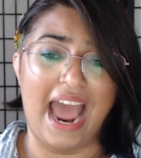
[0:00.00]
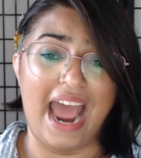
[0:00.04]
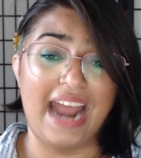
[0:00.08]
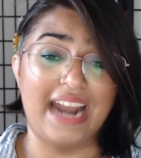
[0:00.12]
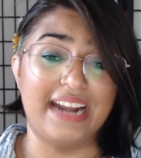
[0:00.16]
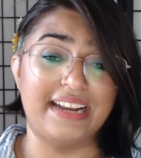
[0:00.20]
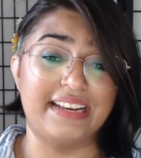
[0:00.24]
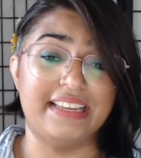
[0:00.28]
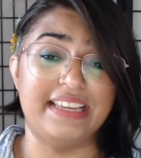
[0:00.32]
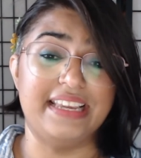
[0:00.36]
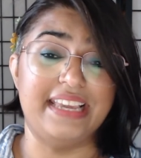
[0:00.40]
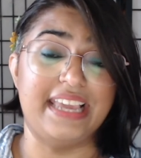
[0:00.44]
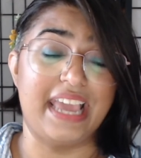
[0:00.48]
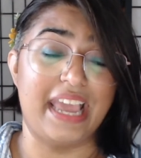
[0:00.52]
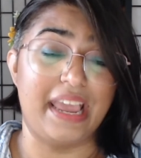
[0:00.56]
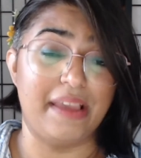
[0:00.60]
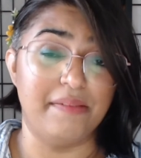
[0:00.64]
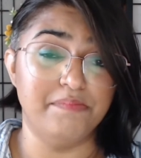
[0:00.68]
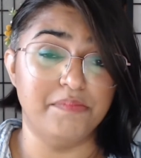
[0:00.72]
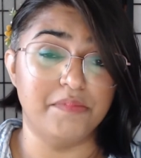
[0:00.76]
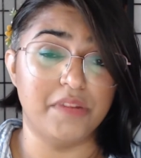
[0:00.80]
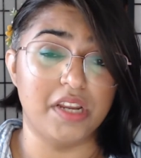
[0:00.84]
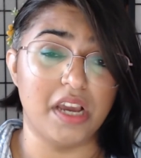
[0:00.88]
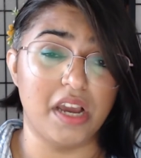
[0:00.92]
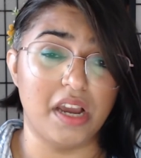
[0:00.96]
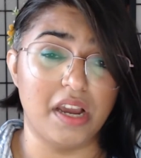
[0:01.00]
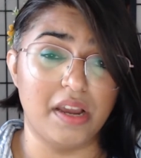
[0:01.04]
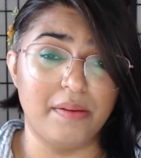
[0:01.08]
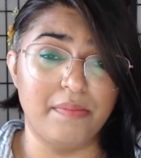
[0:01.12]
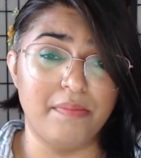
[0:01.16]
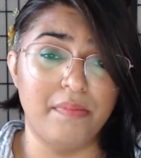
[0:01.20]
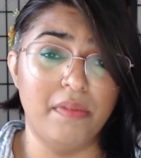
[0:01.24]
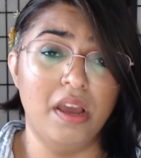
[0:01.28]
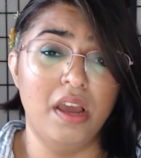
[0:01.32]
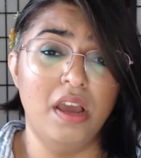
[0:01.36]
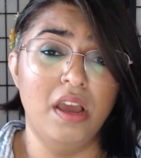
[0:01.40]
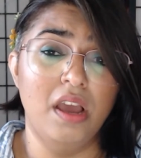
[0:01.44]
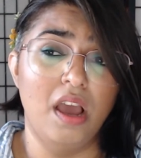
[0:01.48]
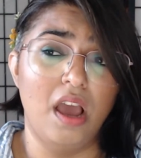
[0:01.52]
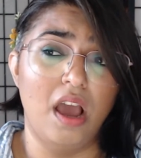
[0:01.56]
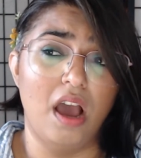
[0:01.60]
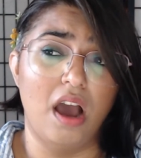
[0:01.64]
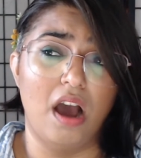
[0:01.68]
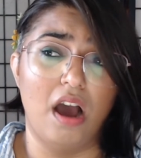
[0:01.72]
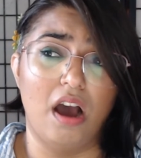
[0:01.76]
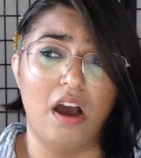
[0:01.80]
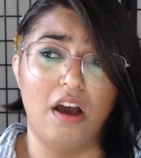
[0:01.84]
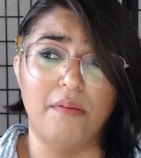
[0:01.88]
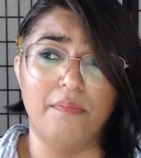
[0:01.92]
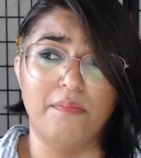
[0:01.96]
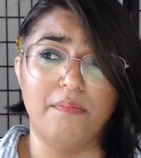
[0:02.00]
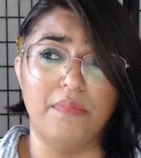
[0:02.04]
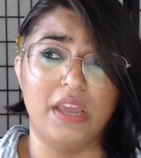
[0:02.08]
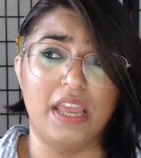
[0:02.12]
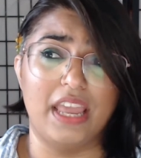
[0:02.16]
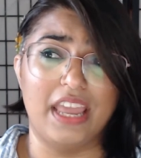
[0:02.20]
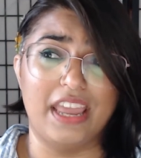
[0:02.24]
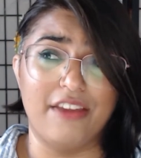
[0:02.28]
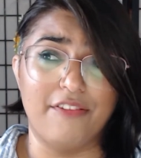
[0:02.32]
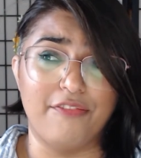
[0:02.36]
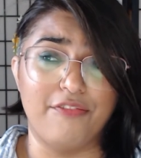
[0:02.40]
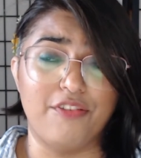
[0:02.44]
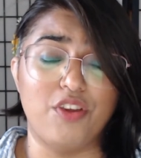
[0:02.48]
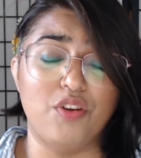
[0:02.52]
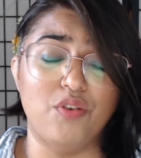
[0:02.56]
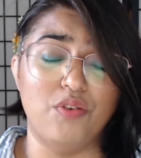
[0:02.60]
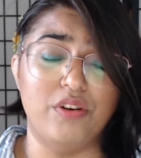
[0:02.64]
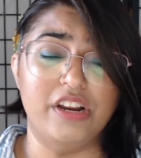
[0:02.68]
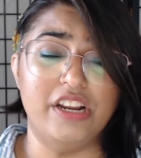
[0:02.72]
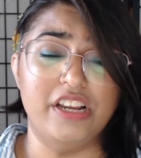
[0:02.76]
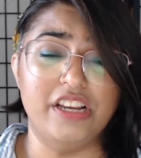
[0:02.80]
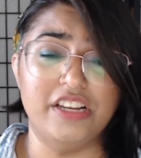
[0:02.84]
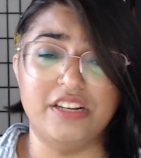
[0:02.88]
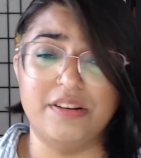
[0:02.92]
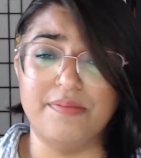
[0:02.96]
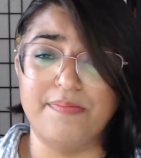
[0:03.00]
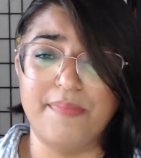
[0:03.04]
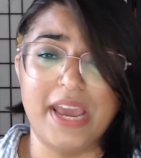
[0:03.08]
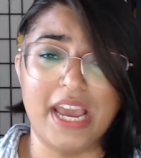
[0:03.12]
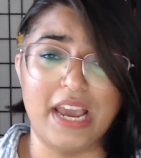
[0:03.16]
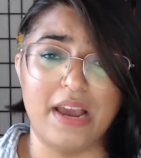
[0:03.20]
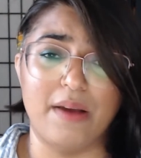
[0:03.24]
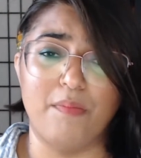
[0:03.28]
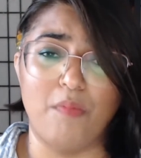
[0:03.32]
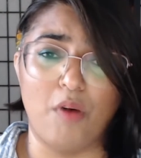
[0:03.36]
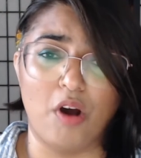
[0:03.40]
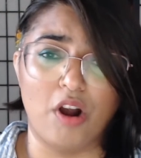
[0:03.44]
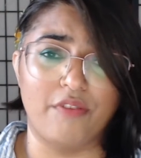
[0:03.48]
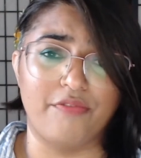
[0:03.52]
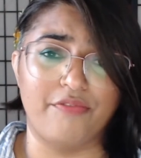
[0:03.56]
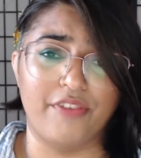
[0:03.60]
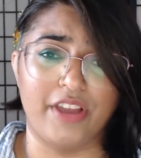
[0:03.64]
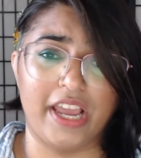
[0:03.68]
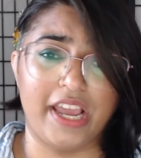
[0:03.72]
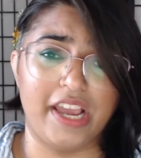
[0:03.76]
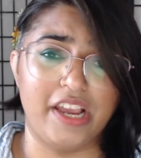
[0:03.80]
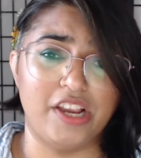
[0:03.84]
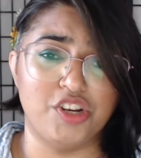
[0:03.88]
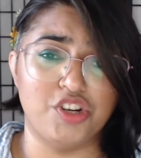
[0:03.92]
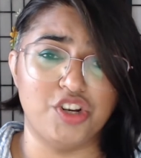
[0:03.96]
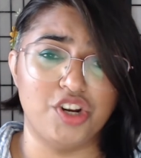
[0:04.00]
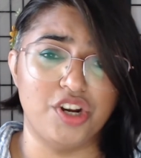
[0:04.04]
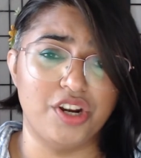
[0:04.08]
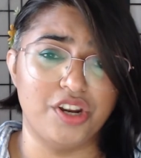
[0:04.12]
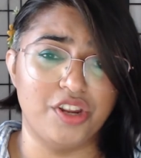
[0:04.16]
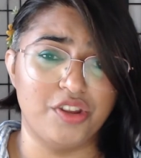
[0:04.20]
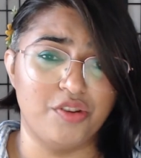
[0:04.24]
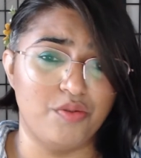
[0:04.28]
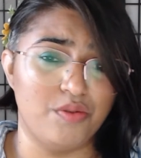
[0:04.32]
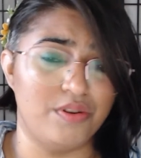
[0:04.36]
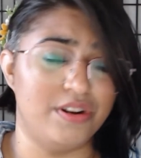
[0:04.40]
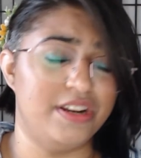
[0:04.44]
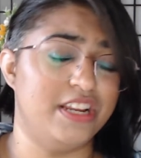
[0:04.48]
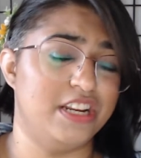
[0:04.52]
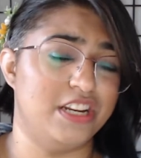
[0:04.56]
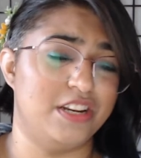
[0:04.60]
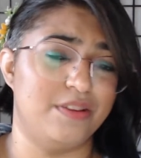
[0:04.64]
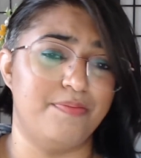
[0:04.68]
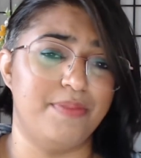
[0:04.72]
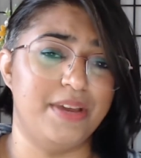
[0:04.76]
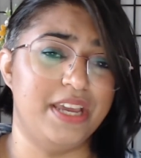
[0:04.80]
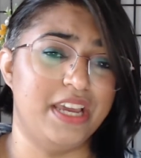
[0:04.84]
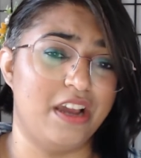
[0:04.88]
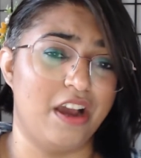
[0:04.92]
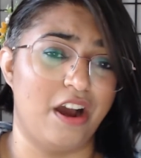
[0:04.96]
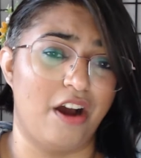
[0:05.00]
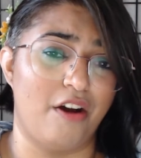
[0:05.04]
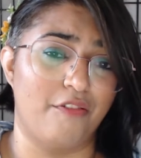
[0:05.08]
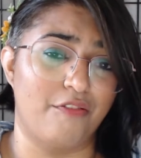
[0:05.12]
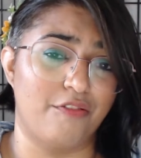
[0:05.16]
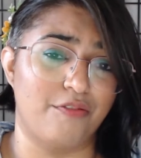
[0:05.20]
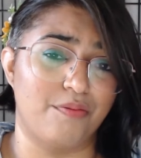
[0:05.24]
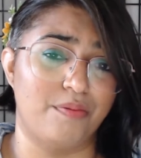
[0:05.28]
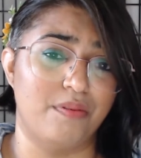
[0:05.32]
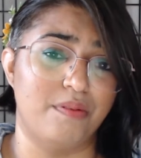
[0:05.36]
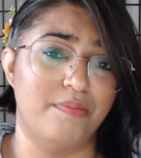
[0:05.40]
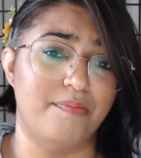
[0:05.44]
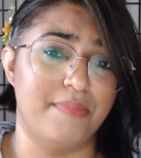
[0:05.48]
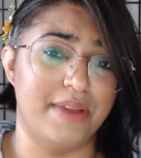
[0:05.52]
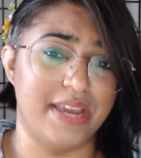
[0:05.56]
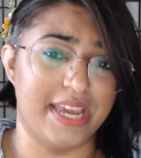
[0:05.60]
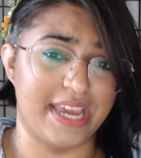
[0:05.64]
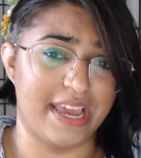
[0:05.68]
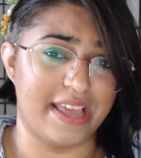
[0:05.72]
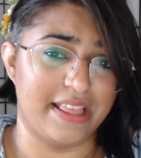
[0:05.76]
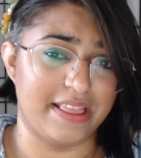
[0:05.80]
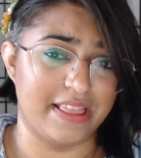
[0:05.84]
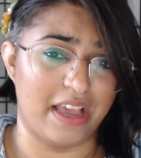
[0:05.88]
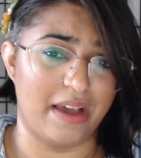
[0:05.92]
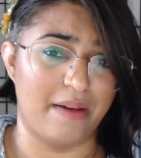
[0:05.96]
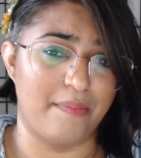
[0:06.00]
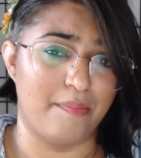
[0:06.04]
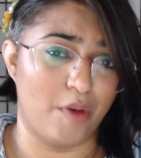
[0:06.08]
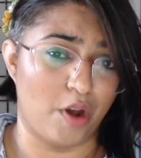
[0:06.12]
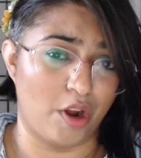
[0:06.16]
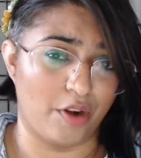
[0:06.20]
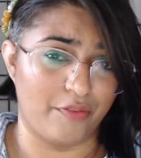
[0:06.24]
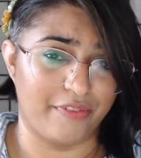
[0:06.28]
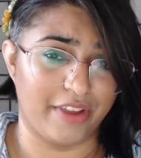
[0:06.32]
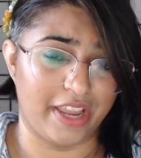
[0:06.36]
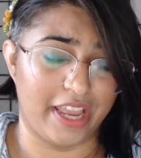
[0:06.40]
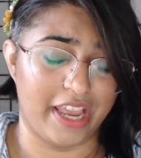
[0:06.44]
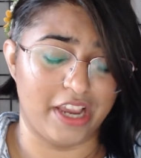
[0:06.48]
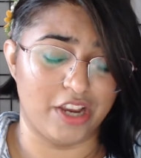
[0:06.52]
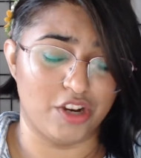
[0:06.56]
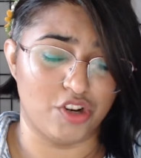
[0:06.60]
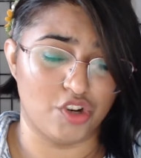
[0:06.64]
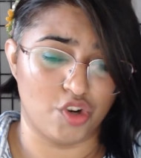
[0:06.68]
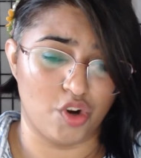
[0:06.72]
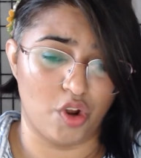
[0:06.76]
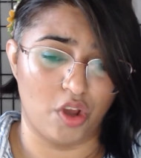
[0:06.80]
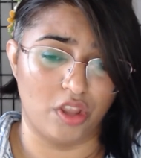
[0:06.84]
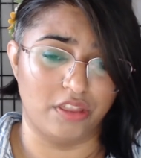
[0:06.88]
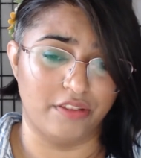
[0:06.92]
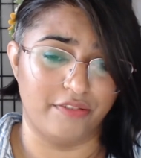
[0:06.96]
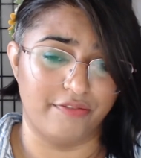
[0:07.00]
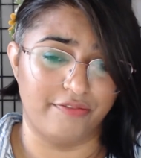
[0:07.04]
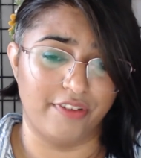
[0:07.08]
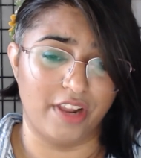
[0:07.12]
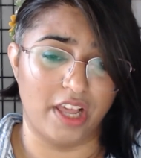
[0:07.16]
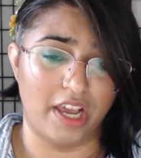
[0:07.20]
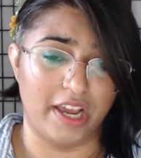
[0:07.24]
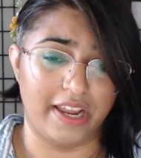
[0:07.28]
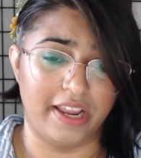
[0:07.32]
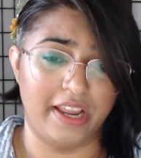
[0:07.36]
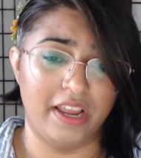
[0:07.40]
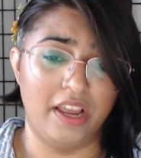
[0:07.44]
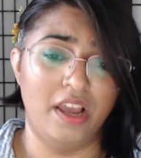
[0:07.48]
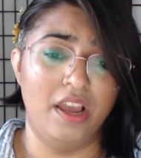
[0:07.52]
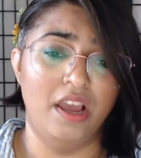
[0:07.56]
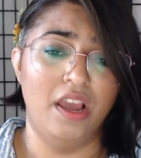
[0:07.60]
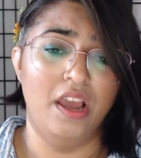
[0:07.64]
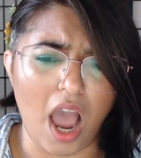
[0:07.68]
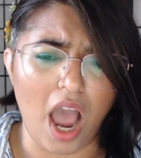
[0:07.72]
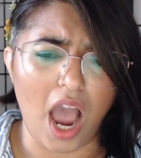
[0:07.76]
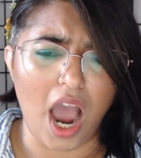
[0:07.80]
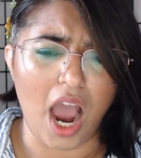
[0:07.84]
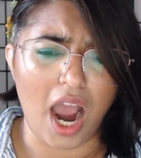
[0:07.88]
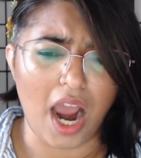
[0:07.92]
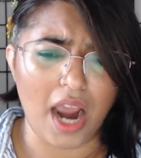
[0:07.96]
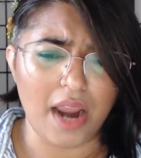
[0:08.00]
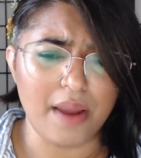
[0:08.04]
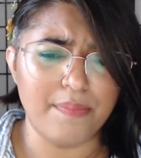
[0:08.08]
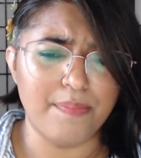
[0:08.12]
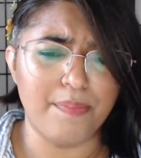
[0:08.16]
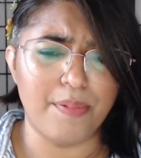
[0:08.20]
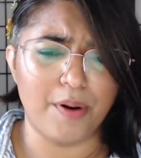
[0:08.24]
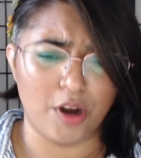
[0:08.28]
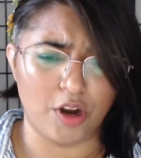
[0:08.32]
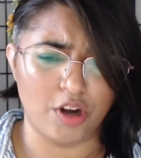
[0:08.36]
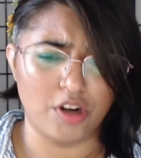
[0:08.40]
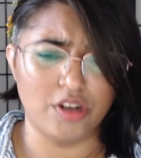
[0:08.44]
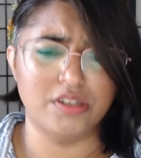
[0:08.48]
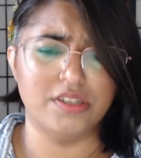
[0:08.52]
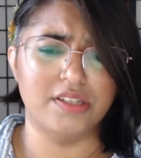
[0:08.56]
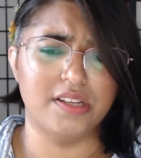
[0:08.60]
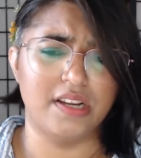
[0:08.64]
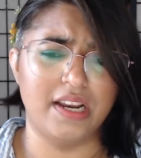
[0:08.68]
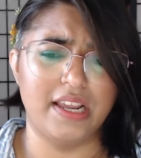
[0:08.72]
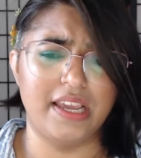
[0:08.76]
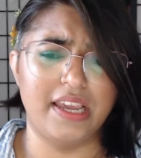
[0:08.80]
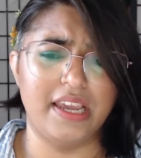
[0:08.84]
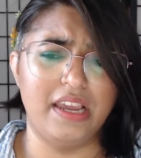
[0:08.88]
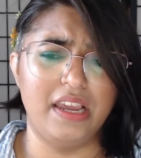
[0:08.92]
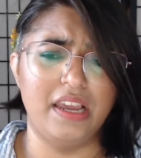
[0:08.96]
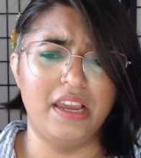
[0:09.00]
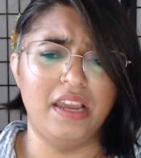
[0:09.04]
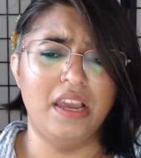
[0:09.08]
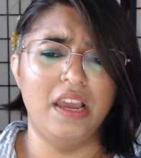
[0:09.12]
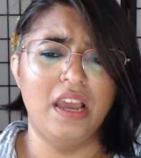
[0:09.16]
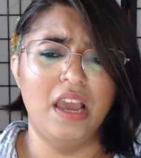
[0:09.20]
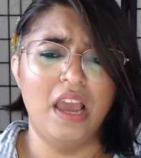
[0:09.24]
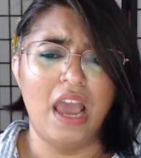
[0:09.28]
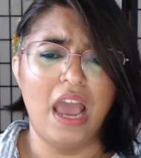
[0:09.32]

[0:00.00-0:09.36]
at game time, if you need to make a modification, you need to be comfortable making that modification on the fly. I personally